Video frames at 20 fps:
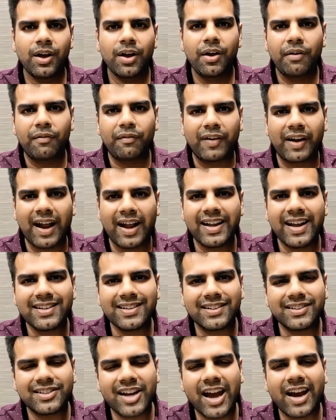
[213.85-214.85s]
Ferrari has
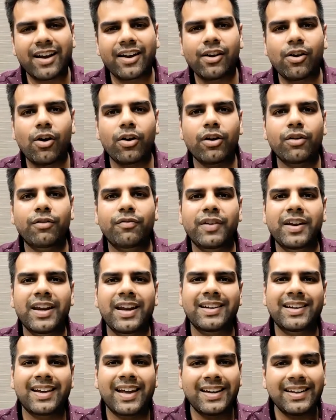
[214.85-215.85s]
a track record of
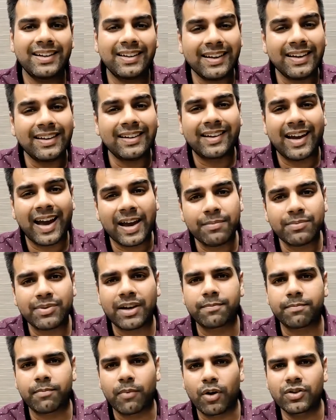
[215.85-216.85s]
winning 19 times
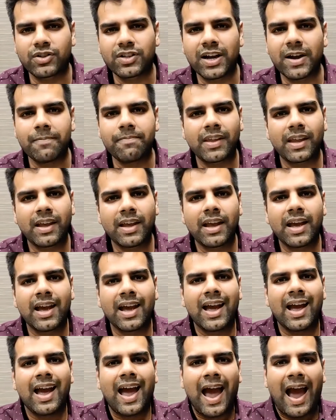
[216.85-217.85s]
at Monza,
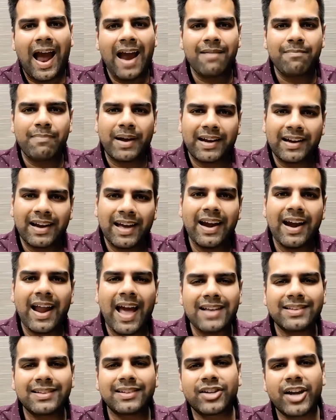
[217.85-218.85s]
and McLaren
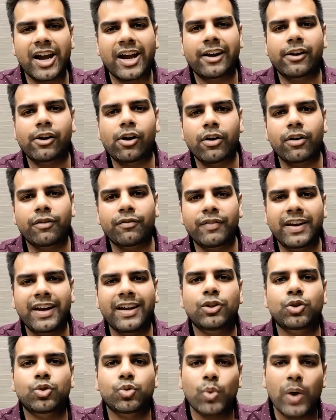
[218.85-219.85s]
has a track record of
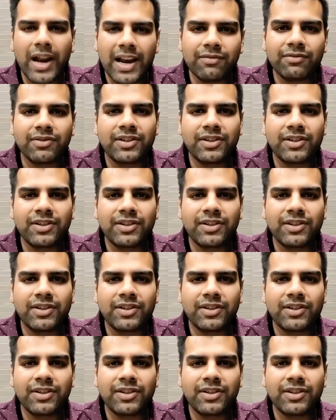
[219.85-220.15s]
winning 12